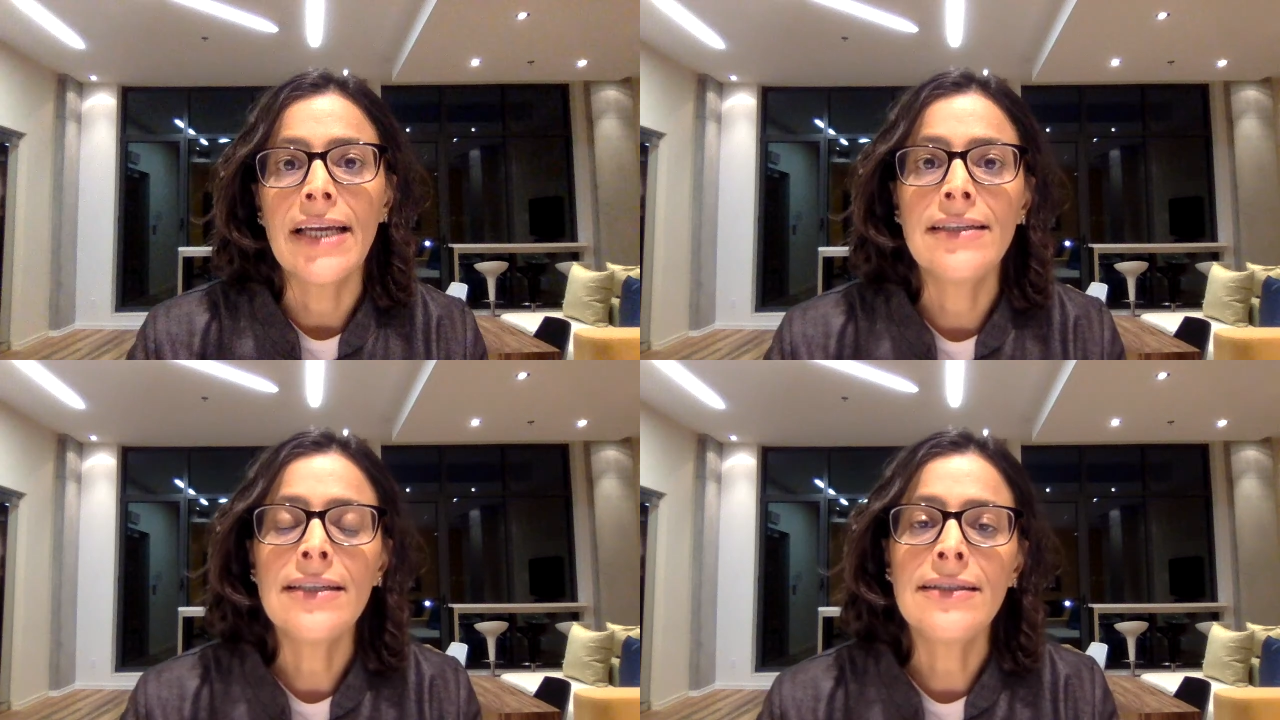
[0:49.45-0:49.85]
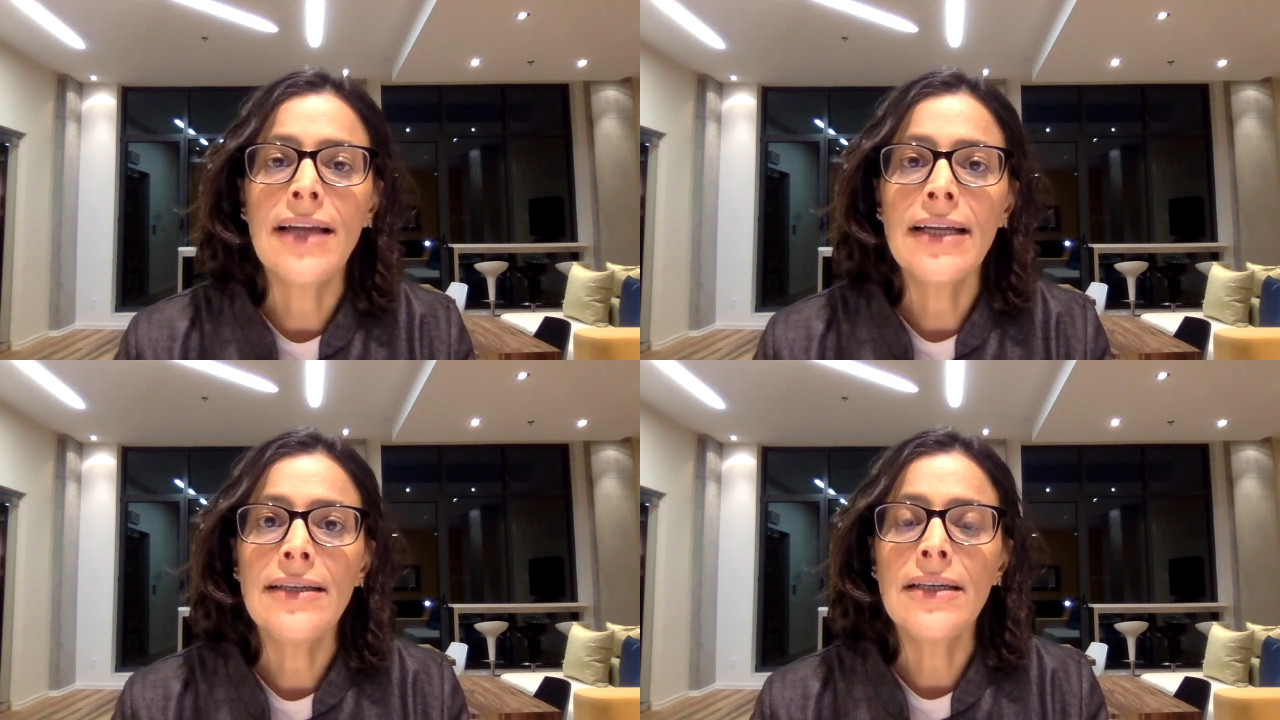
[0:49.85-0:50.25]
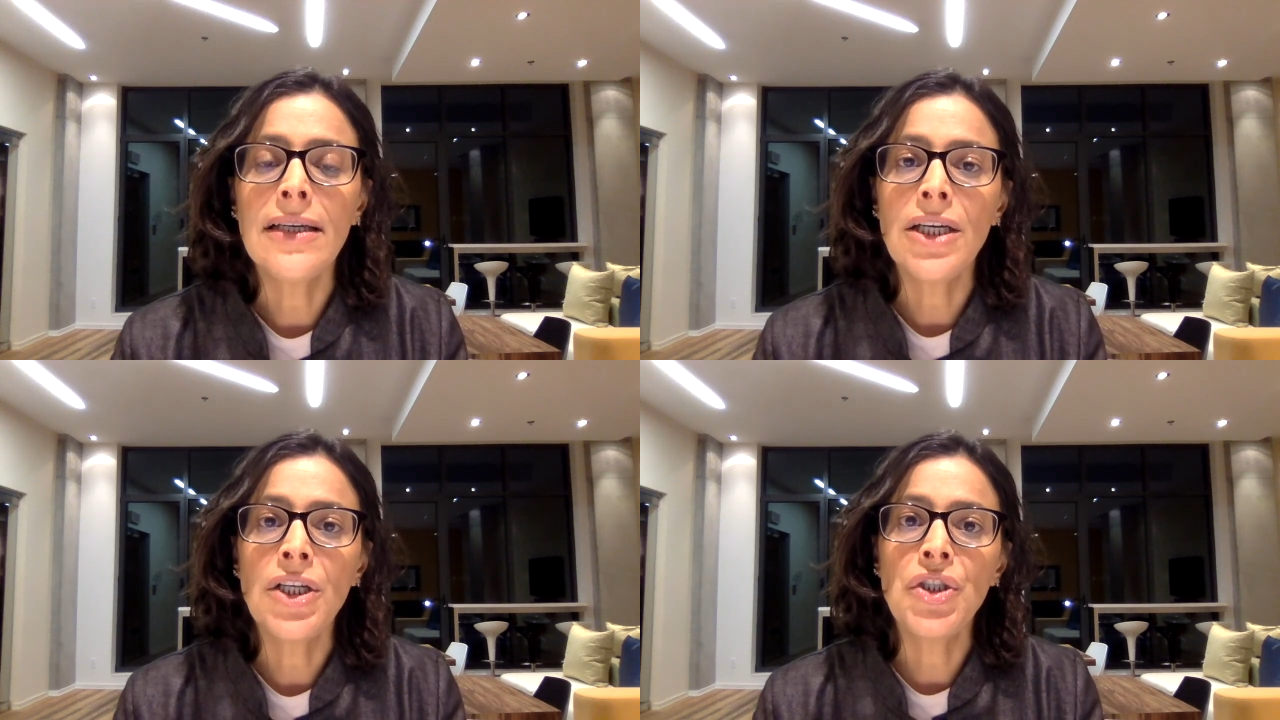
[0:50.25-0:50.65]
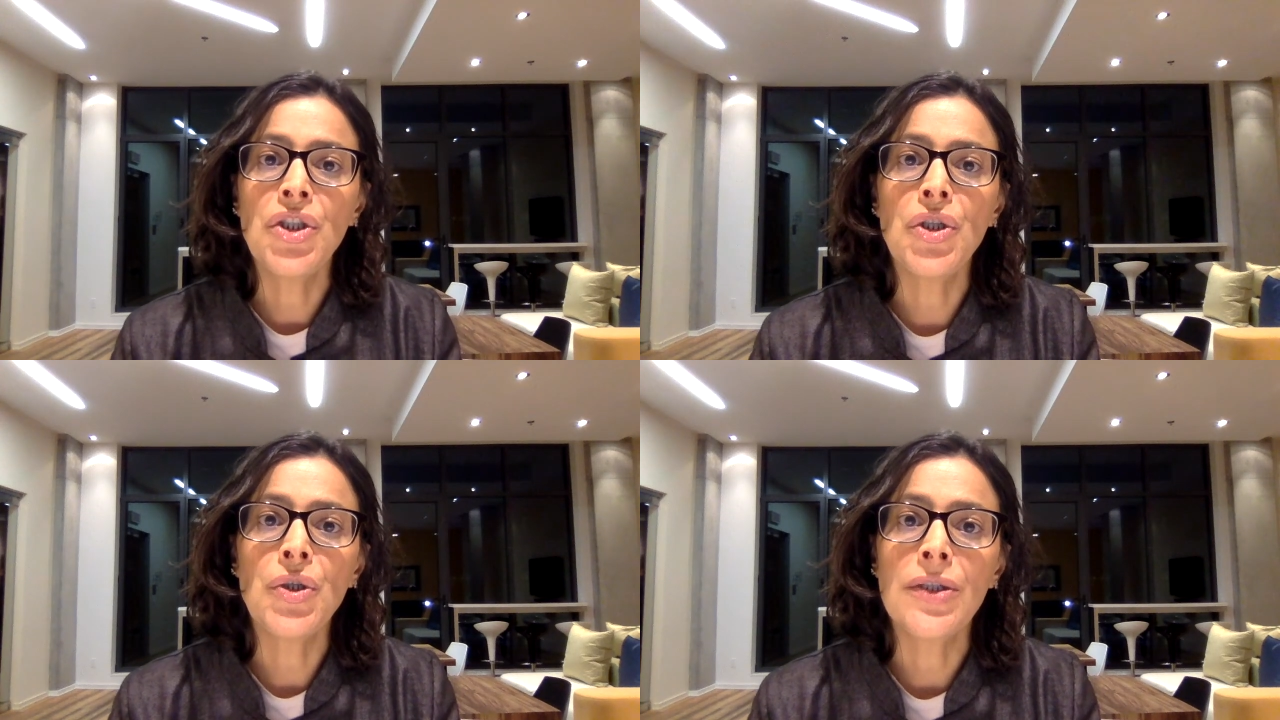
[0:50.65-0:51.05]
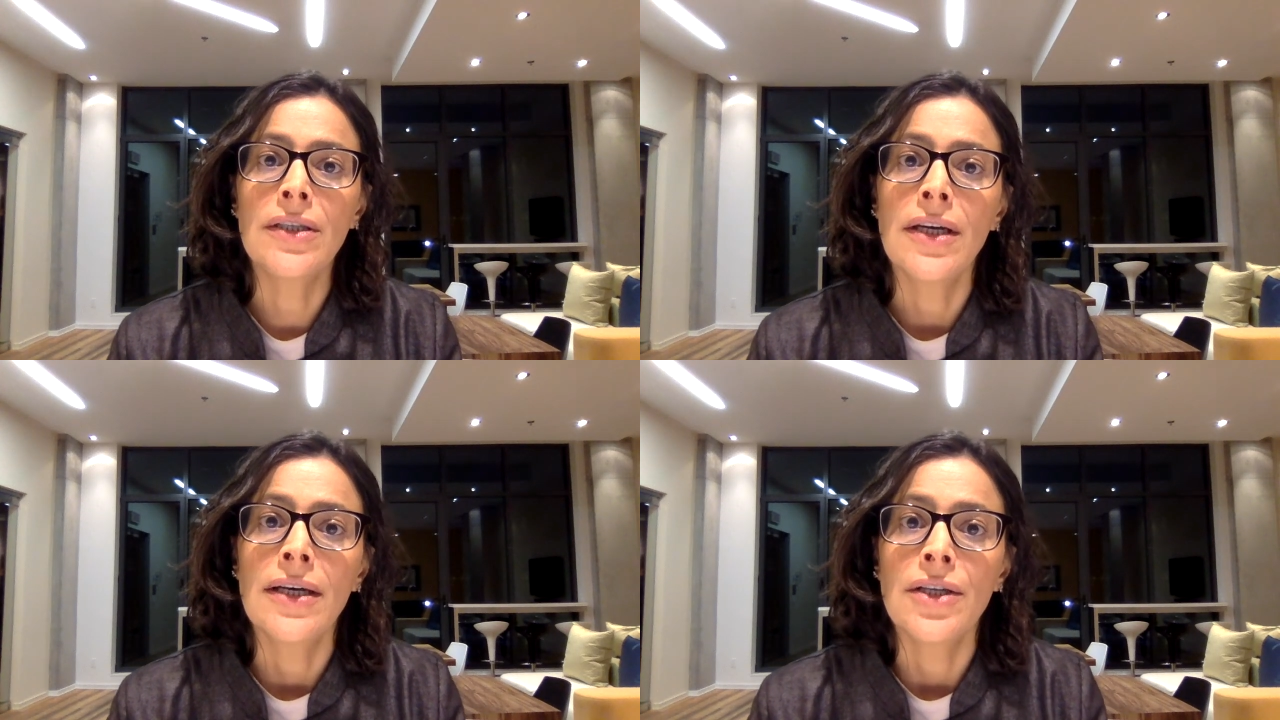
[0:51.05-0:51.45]
In this study, each youth
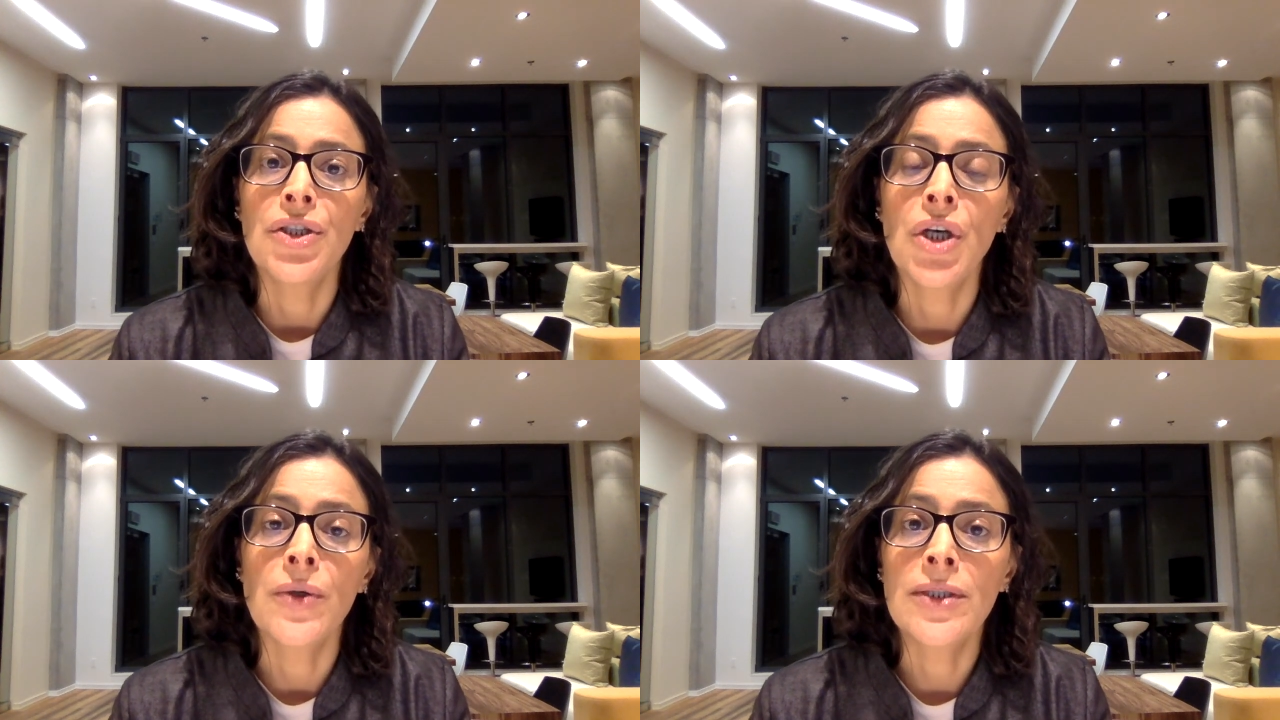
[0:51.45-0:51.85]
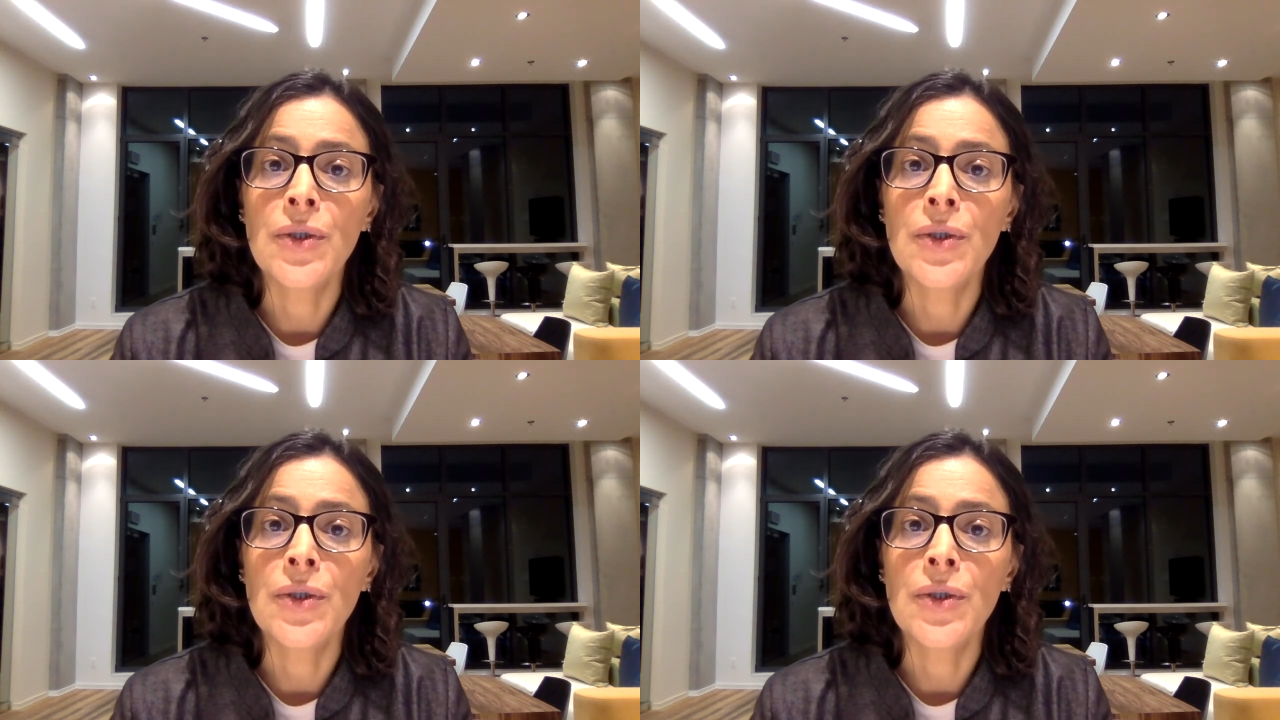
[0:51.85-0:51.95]
chose